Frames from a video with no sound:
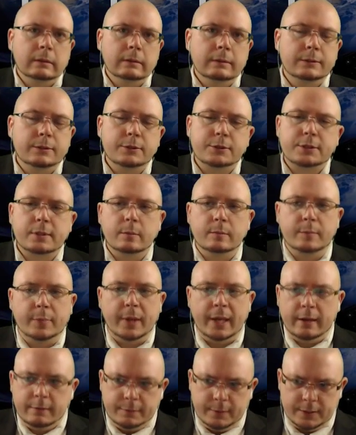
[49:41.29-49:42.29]
There's some
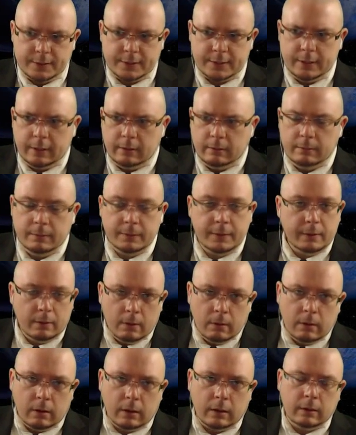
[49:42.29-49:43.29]
benefits there. There
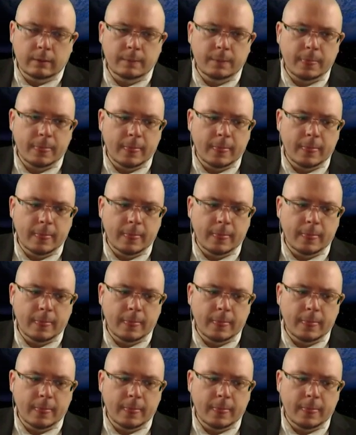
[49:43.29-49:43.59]
are.